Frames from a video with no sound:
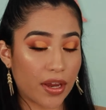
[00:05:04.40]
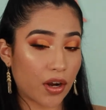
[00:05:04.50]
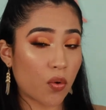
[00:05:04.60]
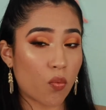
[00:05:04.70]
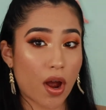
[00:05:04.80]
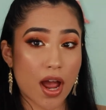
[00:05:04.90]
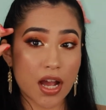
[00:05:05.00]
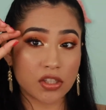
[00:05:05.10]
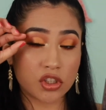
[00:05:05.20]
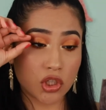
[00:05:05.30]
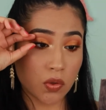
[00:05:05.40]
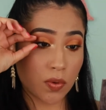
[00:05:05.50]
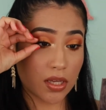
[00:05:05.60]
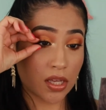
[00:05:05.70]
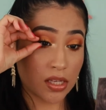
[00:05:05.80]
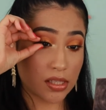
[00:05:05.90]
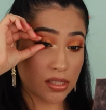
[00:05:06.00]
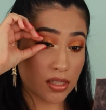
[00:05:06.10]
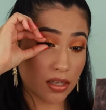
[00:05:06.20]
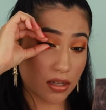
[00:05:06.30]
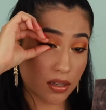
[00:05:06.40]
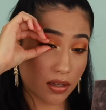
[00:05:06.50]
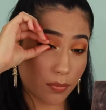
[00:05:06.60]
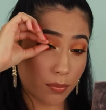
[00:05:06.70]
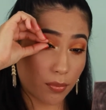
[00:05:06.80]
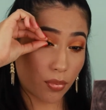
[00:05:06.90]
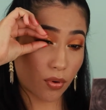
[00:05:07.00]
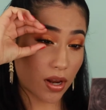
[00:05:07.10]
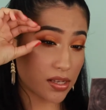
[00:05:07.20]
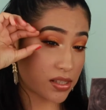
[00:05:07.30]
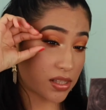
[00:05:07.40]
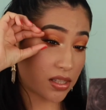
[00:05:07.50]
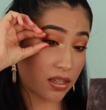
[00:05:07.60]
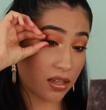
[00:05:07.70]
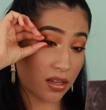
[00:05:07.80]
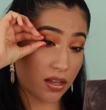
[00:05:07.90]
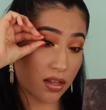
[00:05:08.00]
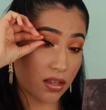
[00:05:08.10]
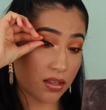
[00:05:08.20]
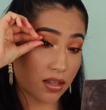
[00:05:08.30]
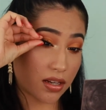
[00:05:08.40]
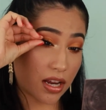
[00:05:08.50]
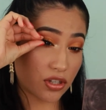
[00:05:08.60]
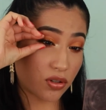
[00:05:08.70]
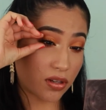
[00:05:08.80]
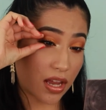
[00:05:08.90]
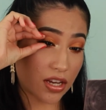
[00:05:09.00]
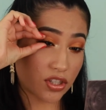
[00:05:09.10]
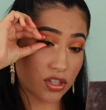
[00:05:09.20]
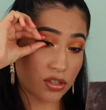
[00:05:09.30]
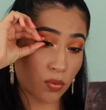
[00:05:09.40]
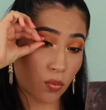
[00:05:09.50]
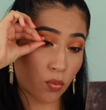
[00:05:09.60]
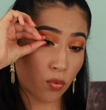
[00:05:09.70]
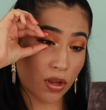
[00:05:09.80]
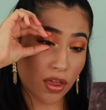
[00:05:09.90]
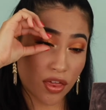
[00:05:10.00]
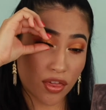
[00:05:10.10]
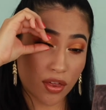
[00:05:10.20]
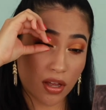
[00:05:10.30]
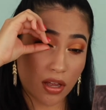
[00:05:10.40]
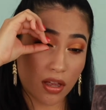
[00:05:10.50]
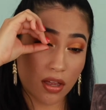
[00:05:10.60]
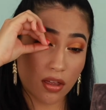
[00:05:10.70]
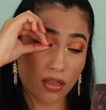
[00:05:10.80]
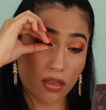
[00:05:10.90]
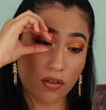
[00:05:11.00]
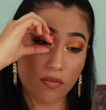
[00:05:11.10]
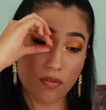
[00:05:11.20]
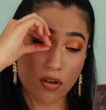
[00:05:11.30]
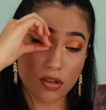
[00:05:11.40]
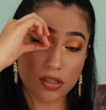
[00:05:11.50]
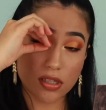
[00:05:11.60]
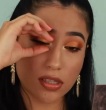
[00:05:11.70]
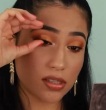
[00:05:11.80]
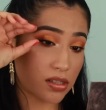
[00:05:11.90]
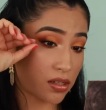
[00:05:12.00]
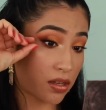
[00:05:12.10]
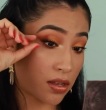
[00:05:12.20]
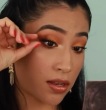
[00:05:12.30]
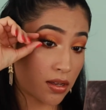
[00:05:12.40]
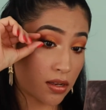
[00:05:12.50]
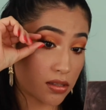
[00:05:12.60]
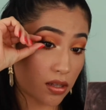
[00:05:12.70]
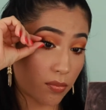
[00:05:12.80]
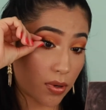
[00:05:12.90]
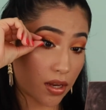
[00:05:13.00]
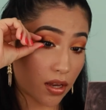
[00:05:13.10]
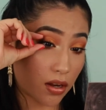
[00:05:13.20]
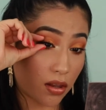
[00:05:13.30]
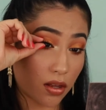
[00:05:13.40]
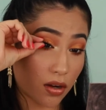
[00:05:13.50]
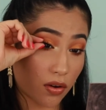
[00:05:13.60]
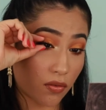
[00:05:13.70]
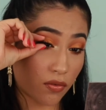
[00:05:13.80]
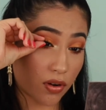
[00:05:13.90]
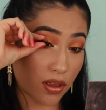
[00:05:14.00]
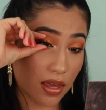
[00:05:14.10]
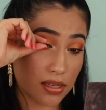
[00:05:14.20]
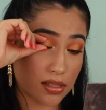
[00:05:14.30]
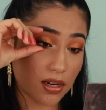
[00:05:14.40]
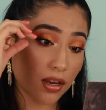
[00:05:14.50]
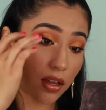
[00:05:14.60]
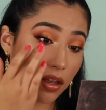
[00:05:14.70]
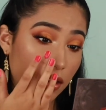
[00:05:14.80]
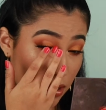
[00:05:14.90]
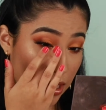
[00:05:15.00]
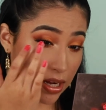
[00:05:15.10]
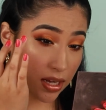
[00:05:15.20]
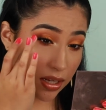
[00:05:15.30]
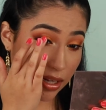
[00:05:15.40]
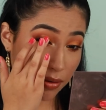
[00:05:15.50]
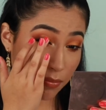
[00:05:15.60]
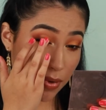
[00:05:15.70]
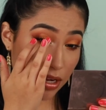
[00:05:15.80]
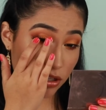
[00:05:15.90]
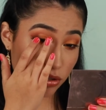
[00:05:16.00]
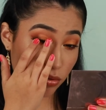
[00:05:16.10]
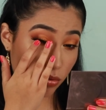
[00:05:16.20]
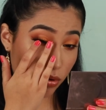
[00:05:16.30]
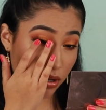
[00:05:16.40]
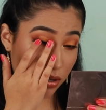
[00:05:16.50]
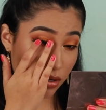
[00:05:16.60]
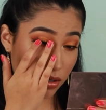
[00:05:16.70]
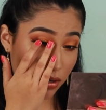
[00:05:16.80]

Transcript: there, what I do is press the natural lashes with the falsies to make it look realistic. And again, make sure